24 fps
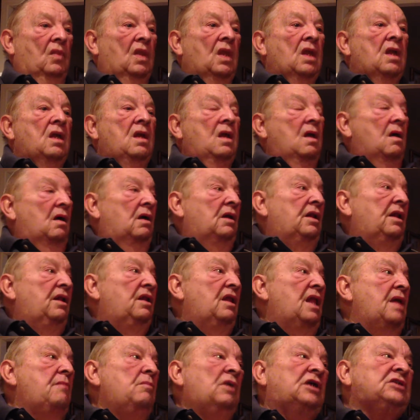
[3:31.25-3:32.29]
If you're, if
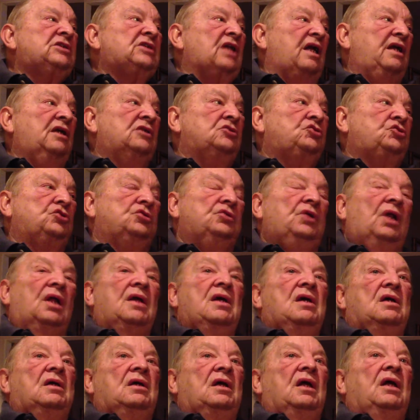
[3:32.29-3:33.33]
they you're must
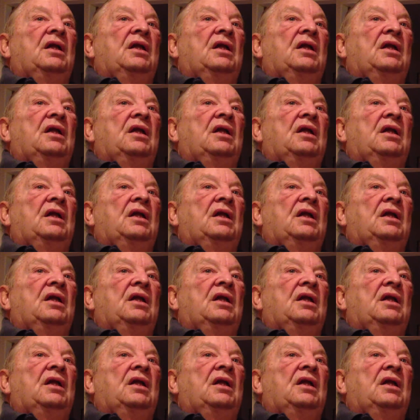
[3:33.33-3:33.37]
dangerous.